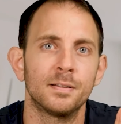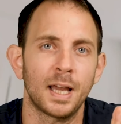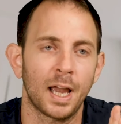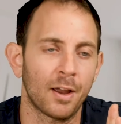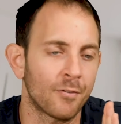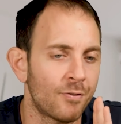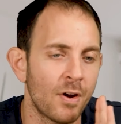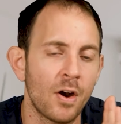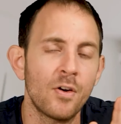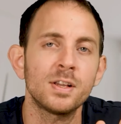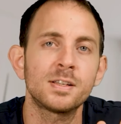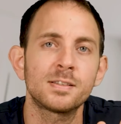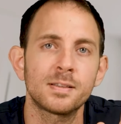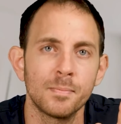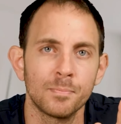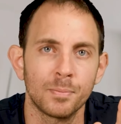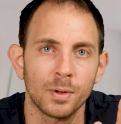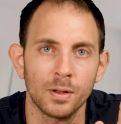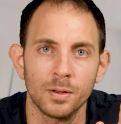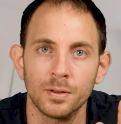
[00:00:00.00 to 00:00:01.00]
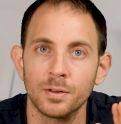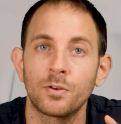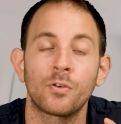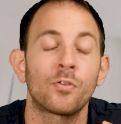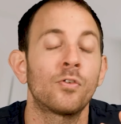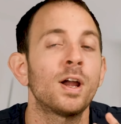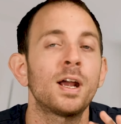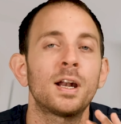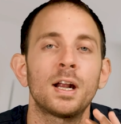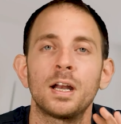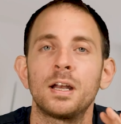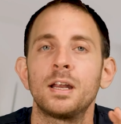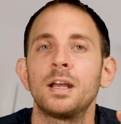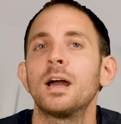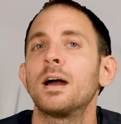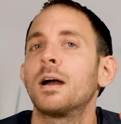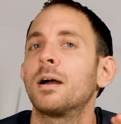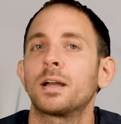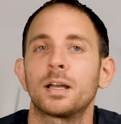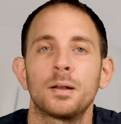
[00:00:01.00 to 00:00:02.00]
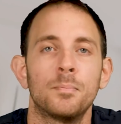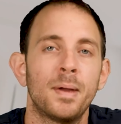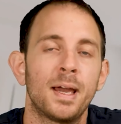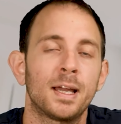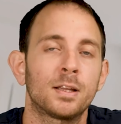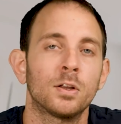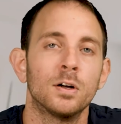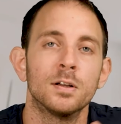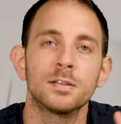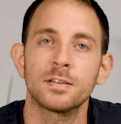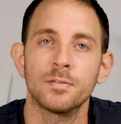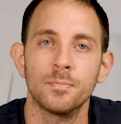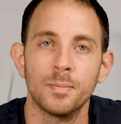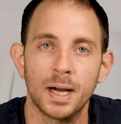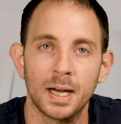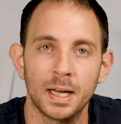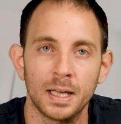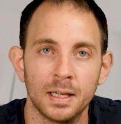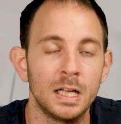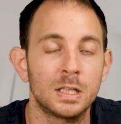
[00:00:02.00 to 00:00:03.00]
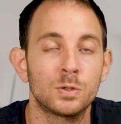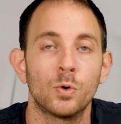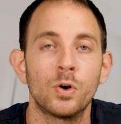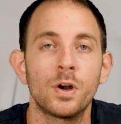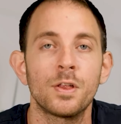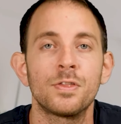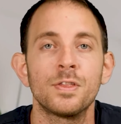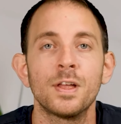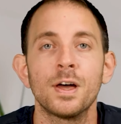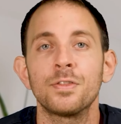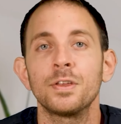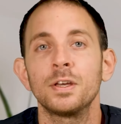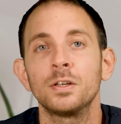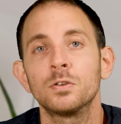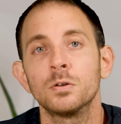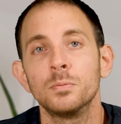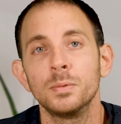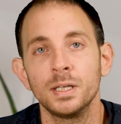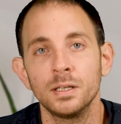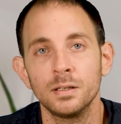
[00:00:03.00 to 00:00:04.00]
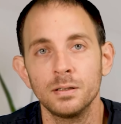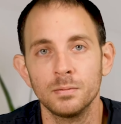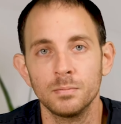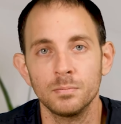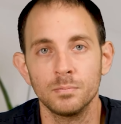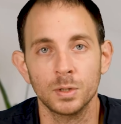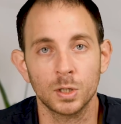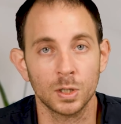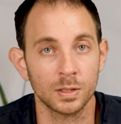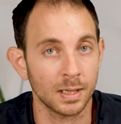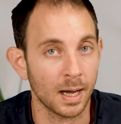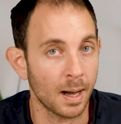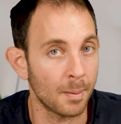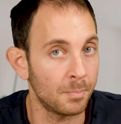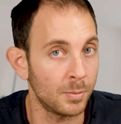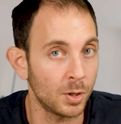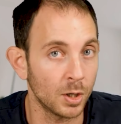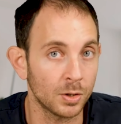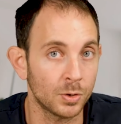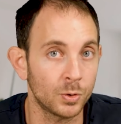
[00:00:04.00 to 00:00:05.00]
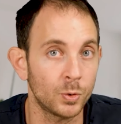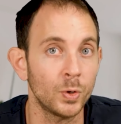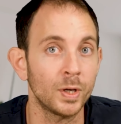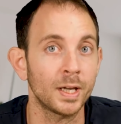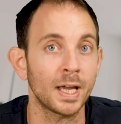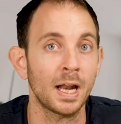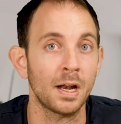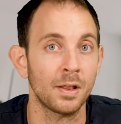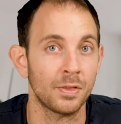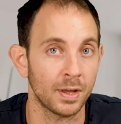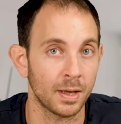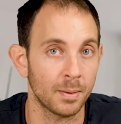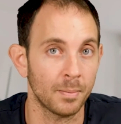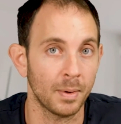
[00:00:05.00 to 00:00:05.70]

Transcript: Like very simple, great idea, can make tons of money. It's worth nothing to me because I'm not doing anything